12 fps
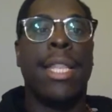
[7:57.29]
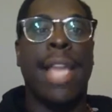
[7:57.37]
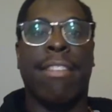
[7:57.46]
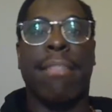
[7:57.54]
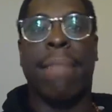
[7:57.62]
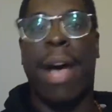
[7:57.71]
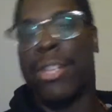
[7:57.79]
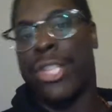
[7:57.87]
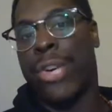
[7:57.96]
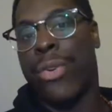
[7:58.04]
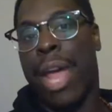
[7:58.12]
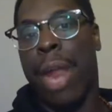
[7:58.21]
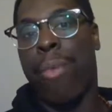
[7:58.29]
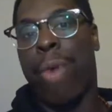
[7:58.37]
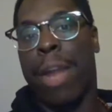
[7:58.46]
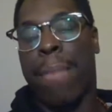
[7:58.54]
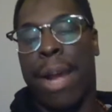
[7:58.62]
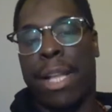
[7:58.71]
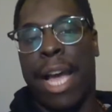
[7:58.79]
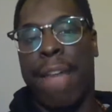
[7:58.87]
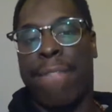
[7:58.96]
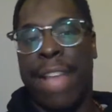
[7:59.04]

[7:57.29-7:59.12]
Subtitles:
That's a milestone that I want in my life.